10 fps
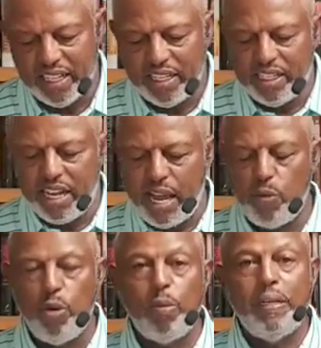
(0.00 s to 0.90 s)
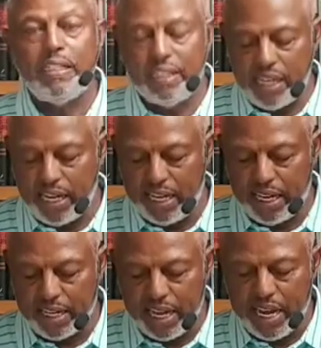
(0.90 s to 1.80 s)
Today, we will be studying
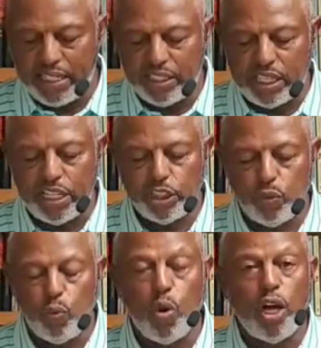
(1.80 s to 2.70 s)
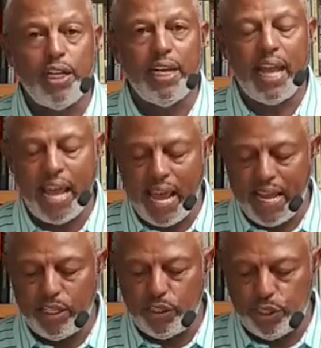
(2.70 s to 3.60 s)
again session one
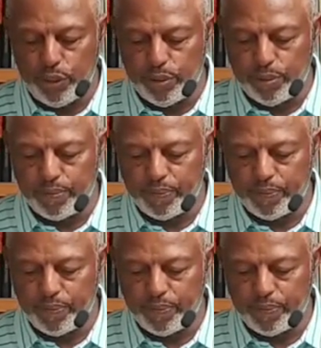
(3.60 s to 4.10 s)
and two.